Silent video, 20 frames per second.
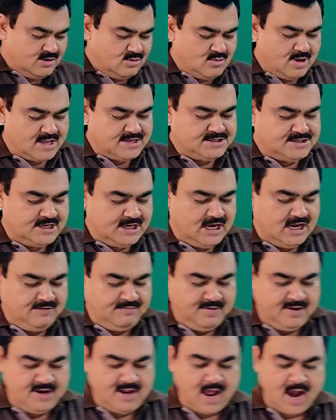you can see
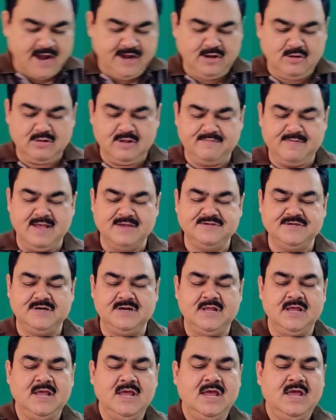inferior articular facet.
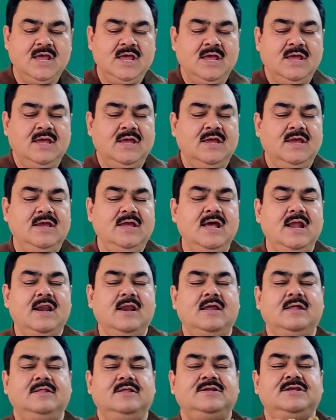
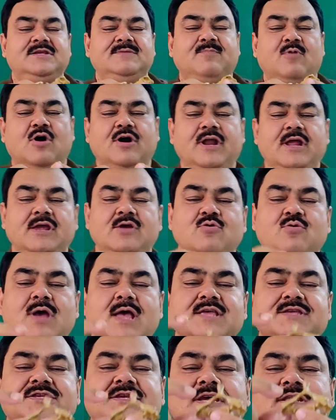Here, this is body, you
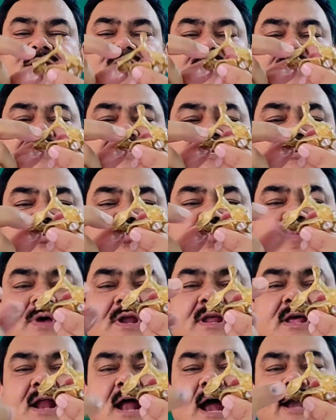can see this is
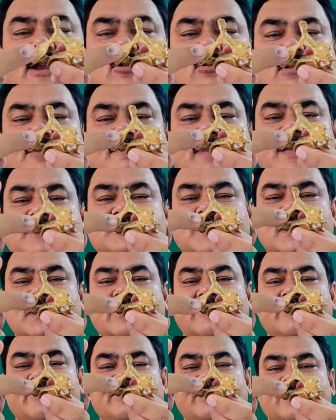superior articular facet.
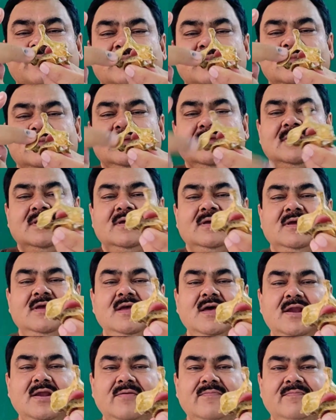
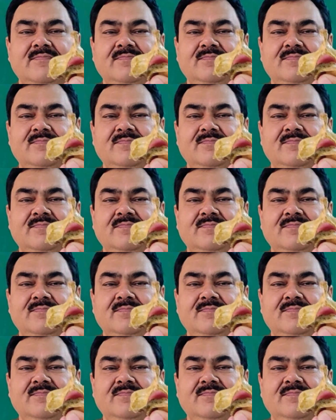Here.